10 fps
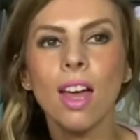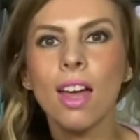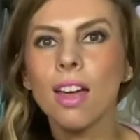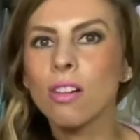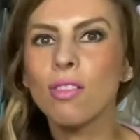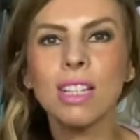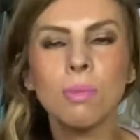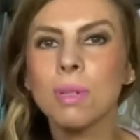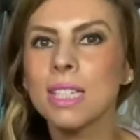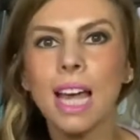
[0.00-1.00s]

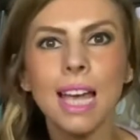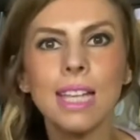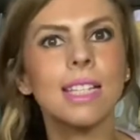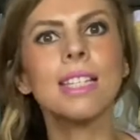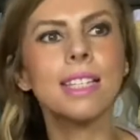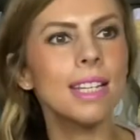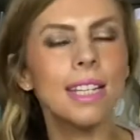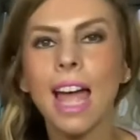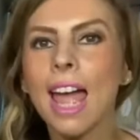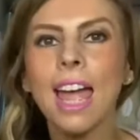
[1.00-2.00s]
Christmas days and seeing
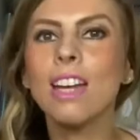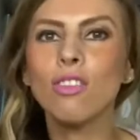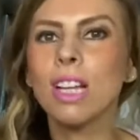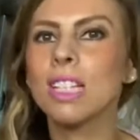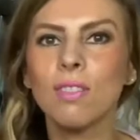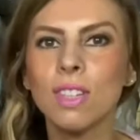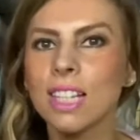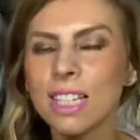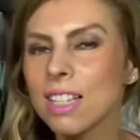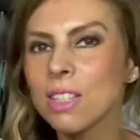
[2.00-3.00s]
the hairdresser and
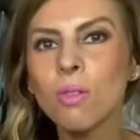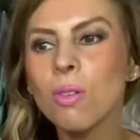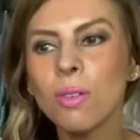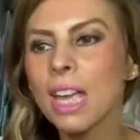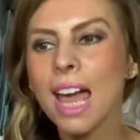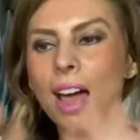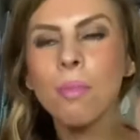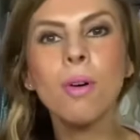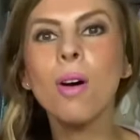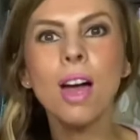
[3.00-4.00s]
things. It's all, yeah, I'm
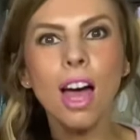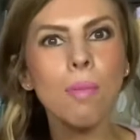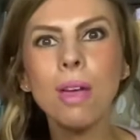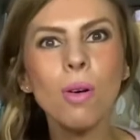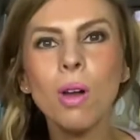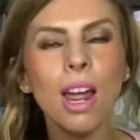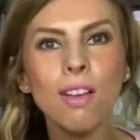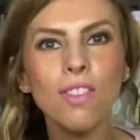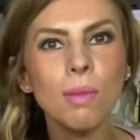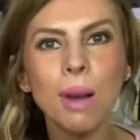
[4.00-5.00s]
all a bit all
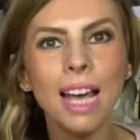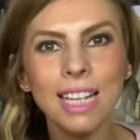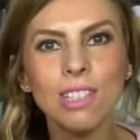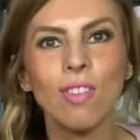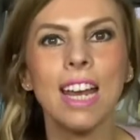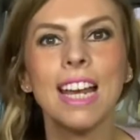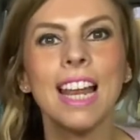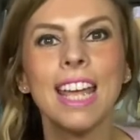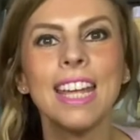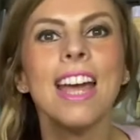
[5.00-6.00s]
over the place
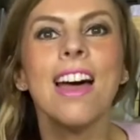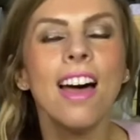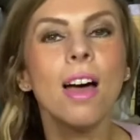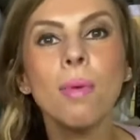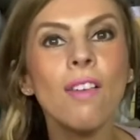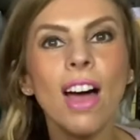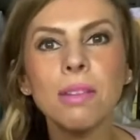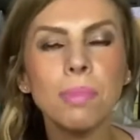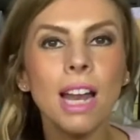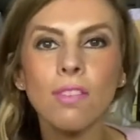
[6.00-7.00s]
really. I've
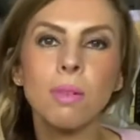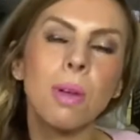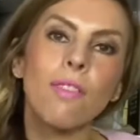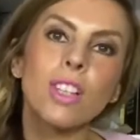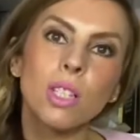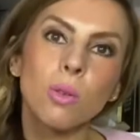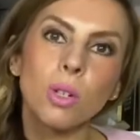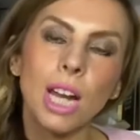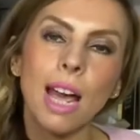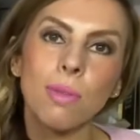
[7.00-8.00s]
been having a bit of a
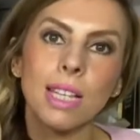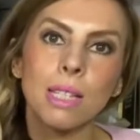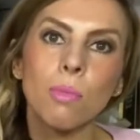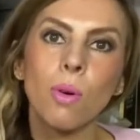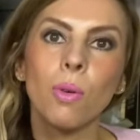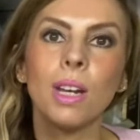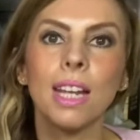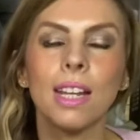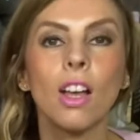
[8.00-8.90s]
sort out this morning.